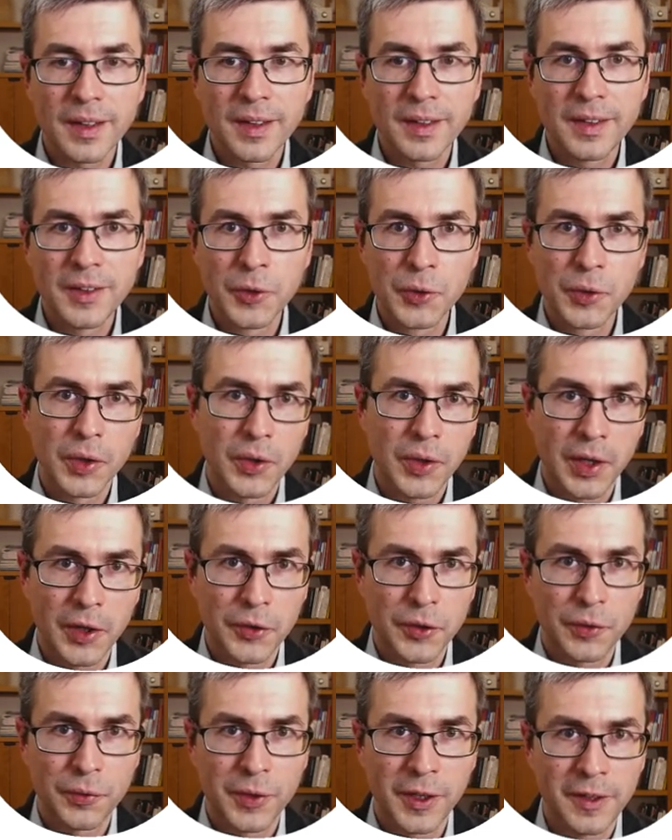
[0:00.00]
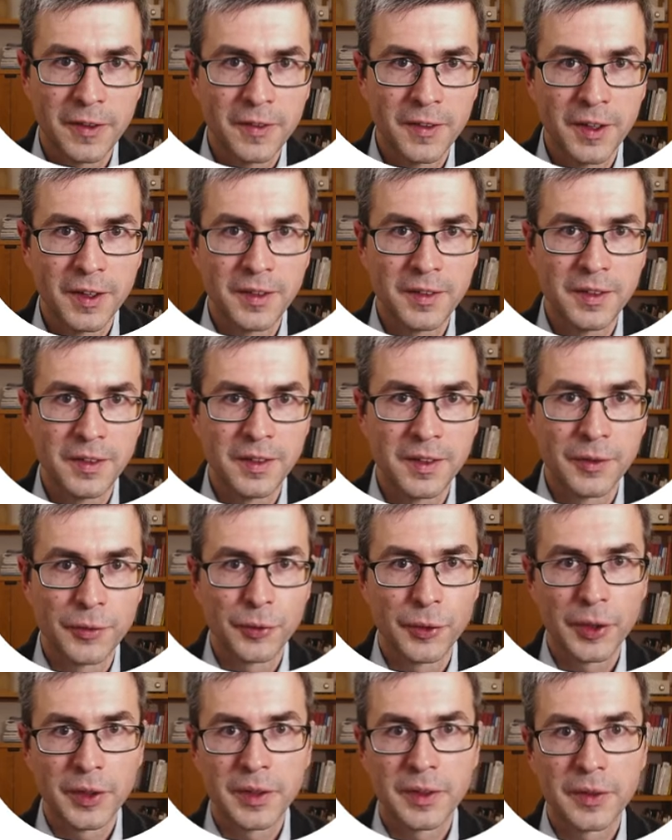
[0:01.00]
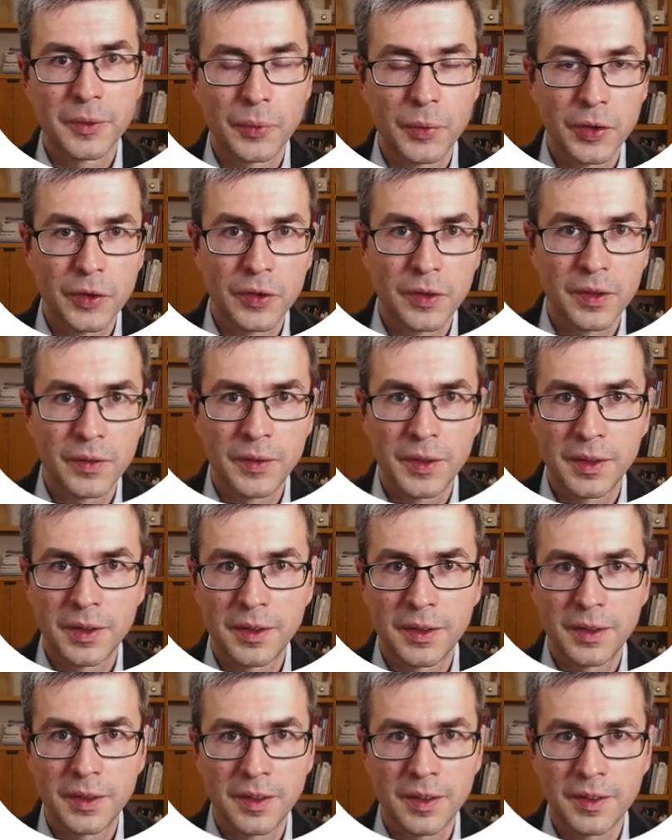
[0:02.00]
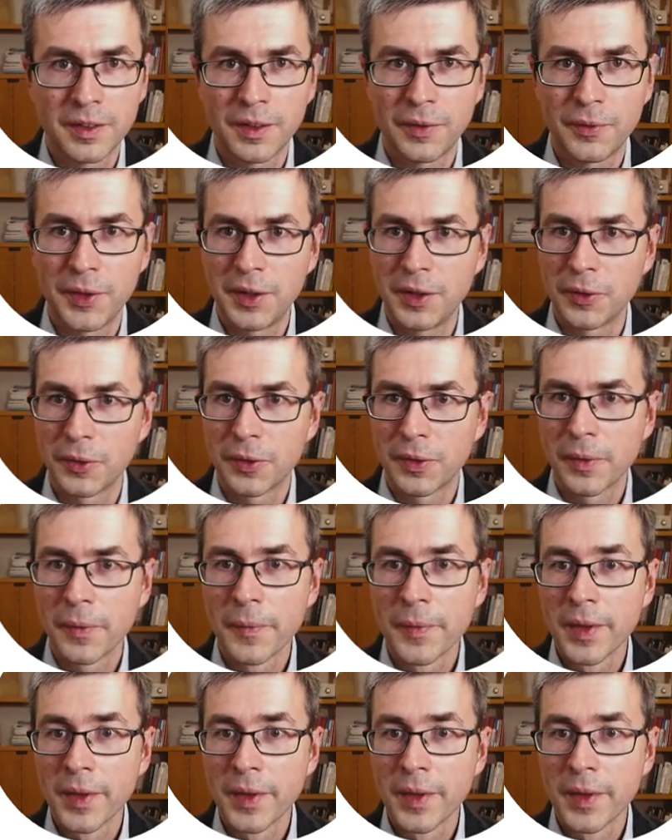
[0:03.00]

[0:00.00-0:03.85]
You know how to find the ID. If not, watch the Wikidata videos.